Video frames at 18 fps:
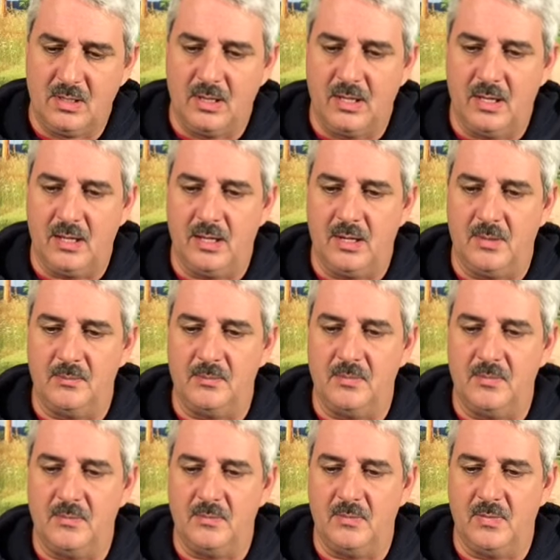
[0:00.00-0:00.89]
um,
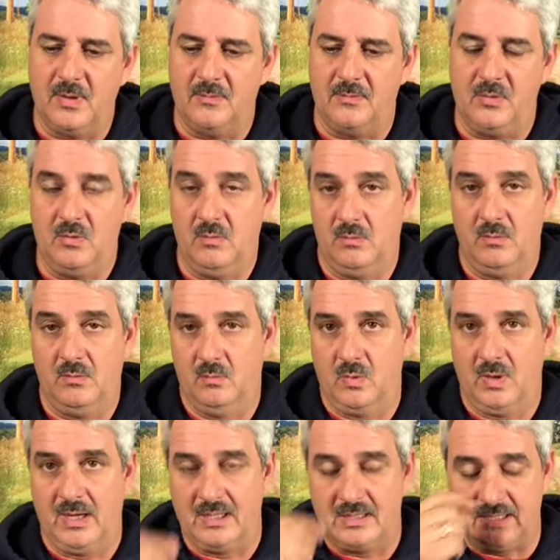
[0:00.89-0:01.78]
of
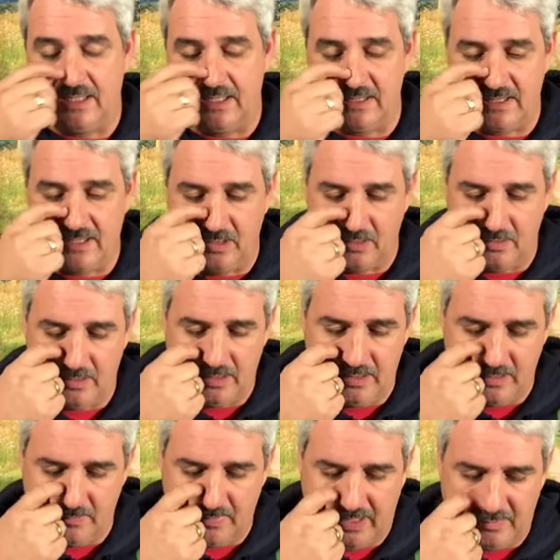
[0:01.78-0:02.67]
what it says here
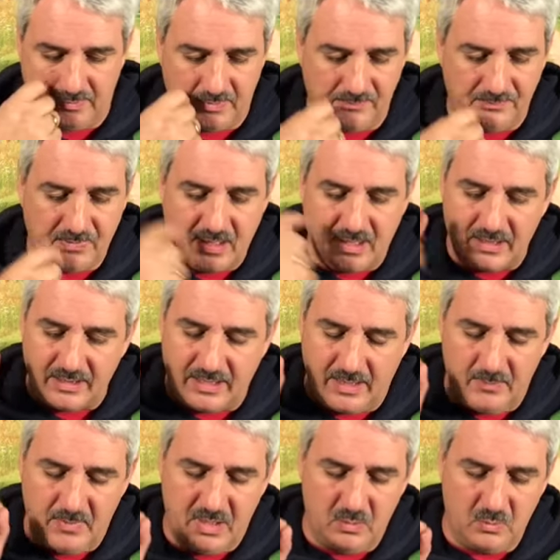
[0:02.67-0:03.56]
in the Bible.
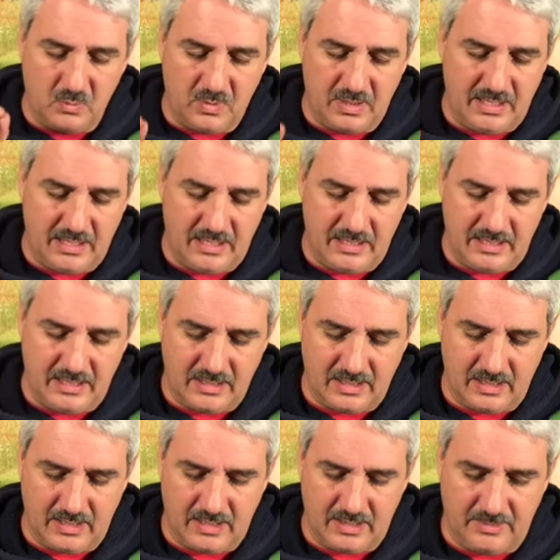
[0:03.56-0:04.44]
Let me read
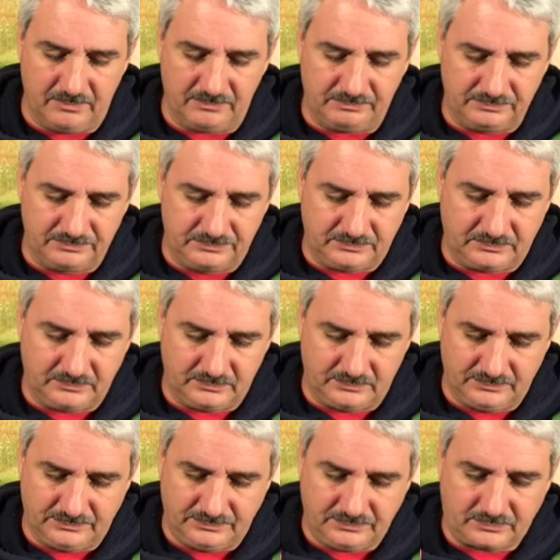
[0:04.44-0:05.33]
um,
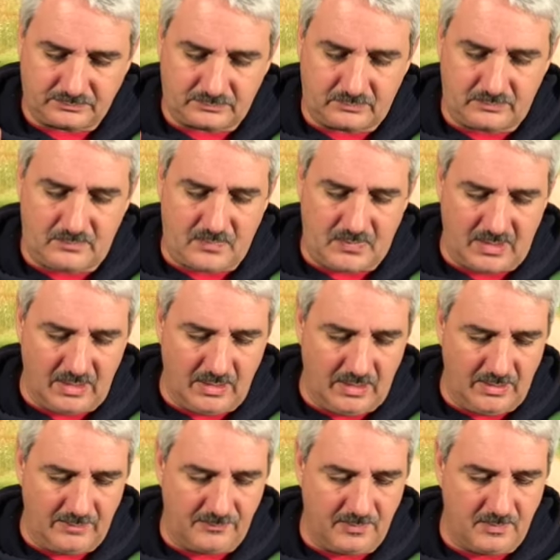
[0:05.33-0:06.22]

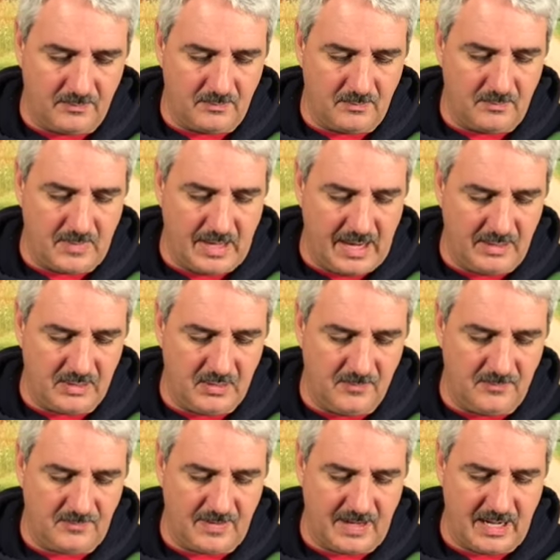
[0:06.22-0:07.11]
uh, from
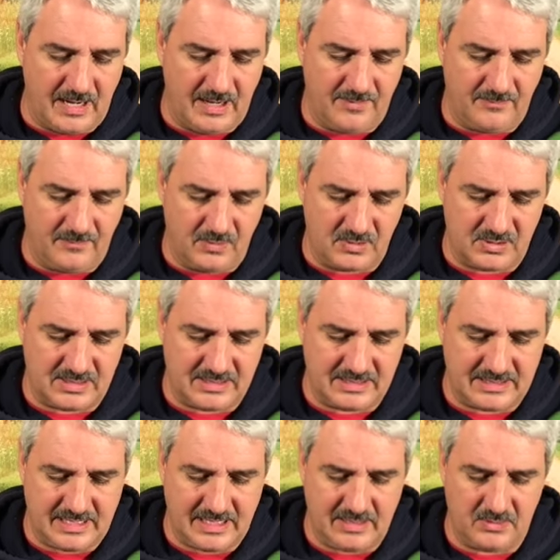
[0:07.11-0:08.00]
Matthew 5,
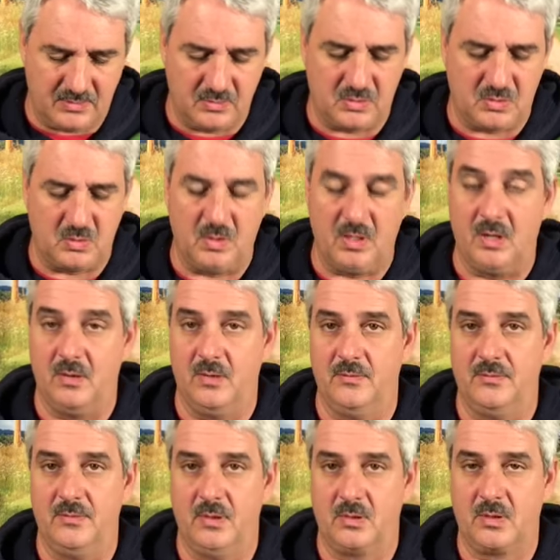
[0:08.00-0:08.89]
verses 10 through
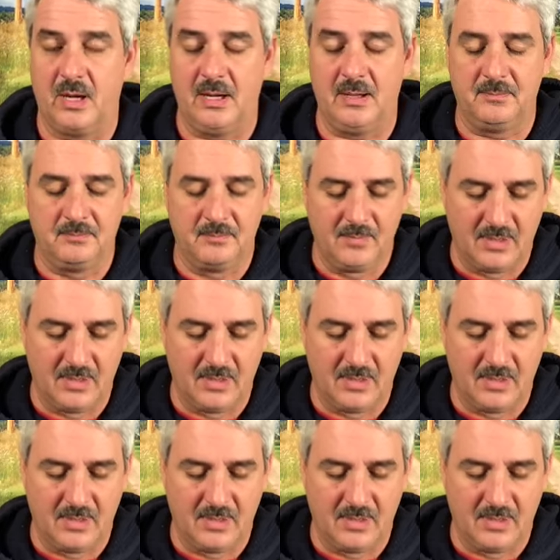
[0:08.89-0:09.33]
12, okay?